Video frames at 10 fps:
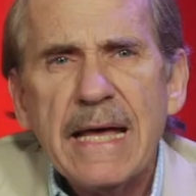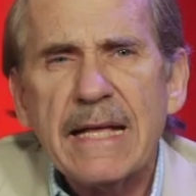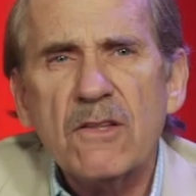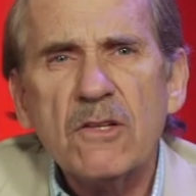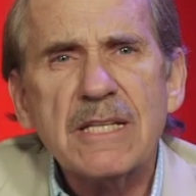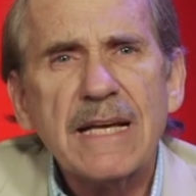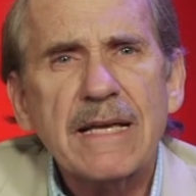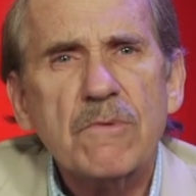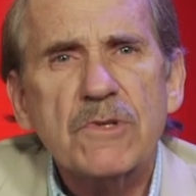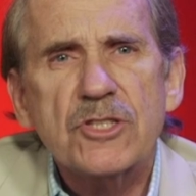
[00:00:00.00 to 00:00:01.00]
It looks like
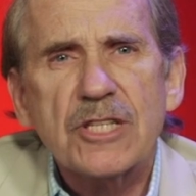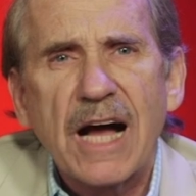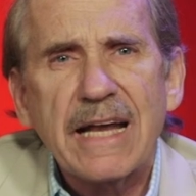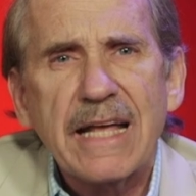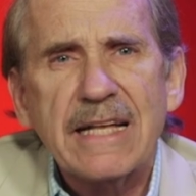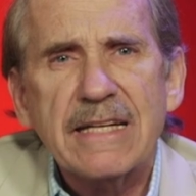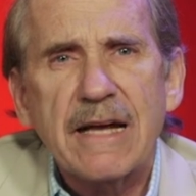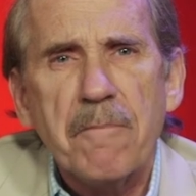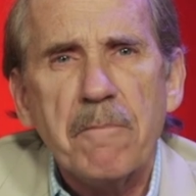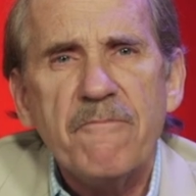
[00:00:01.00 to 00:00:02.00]
it was shot in
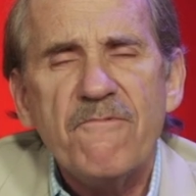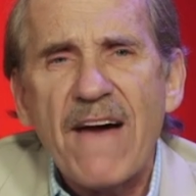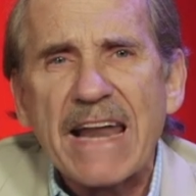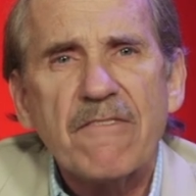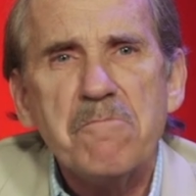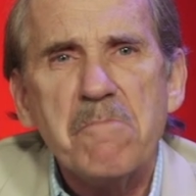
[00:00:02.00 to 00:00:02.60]
a vat of